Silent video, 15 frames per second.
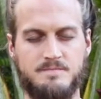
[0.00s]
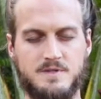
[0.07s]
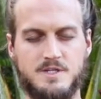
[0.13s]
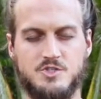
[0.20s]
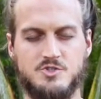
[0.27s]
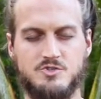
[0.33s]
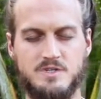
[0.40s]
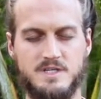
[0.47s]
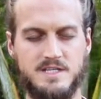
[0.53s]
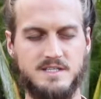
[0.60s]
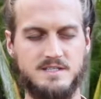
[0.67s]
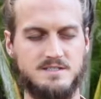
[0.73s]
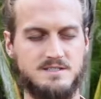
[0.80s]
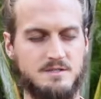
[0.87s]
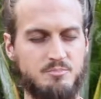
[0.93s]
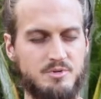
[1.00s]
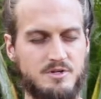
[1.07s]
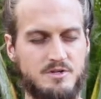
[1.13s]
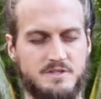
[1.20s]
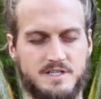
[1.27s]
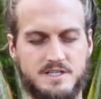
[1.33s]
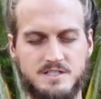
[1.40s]
the trees, the
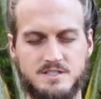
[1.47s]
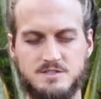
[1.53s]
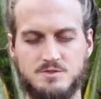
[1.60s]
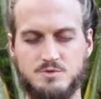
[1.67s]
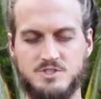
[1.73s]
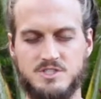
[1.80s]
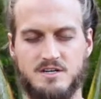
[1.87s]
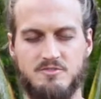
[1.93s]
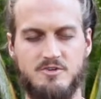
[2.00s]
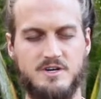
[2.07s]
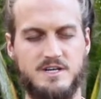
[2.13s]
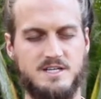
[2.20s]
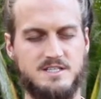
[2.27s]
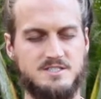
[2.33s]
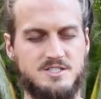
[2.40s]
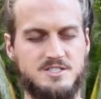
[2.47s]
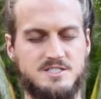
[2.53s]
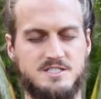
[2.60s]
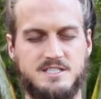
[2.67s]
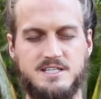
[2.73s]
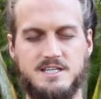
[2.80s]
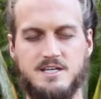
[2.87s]
buildings, whichever it is. Just
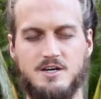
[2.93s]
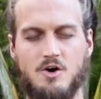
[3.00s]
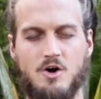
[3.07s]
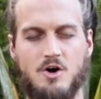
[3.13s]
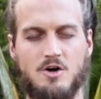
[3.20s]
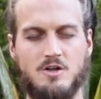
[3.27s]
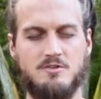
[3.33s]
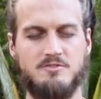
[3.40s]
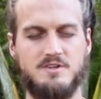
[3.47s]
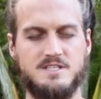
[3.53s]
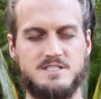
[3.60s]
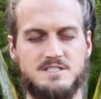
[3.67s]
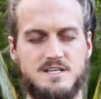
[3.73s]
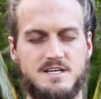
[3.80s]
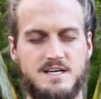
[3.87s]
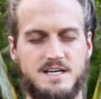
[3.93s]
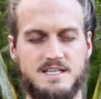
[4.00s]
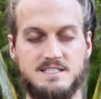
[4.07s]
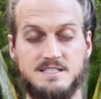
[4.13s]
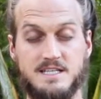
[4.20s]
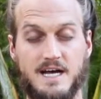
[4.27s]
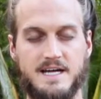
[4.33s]
see all of this
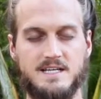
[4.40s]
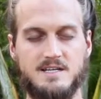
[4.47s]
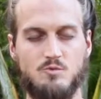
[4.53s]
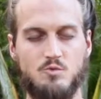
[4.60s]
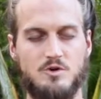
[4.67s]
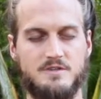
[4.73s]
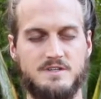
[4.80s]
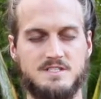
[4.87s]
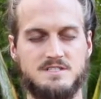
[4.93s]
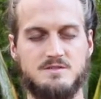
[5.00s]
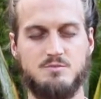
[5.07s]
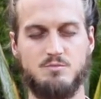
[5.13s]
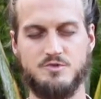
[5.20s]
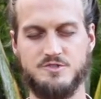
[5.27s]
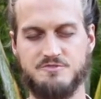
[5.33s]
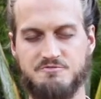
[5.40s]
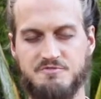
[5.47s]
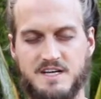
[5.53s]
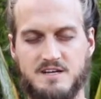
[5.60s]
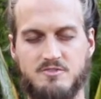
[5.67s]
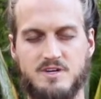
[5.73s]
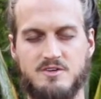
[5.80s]
exciting world, this most
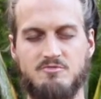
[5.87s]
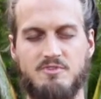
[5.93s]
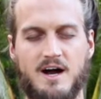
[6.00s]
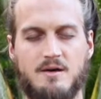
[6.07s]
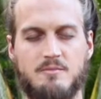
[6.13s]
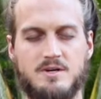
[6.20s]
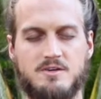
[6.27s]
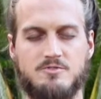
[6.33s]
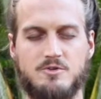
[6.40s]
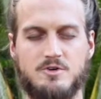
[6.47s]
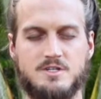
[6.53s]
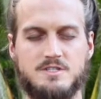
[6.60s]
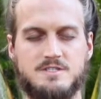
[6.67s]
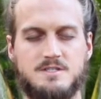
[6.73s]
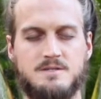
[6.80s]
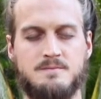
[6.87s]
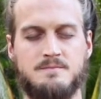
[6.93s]
favorite environment of yours.